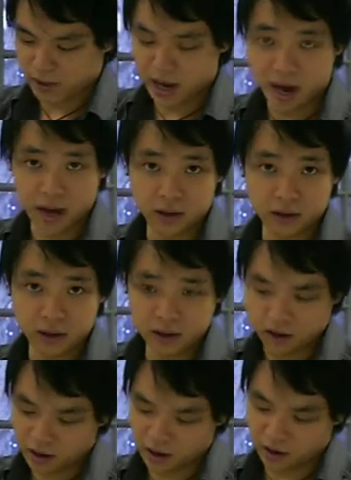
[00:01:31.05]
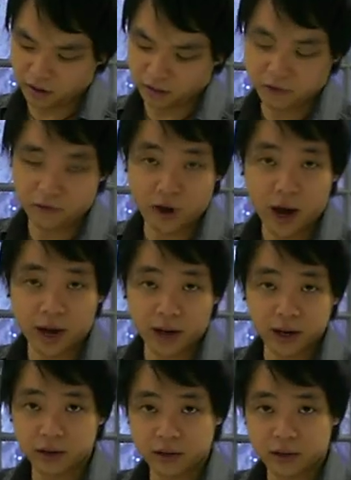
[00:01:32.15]
and our
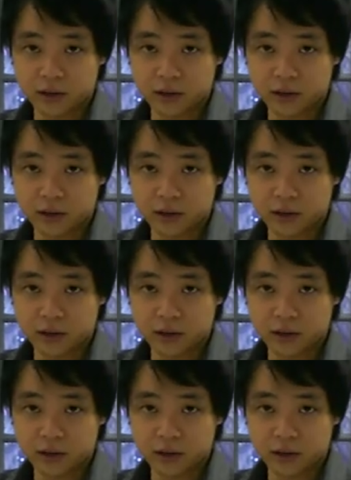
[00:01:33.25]
phi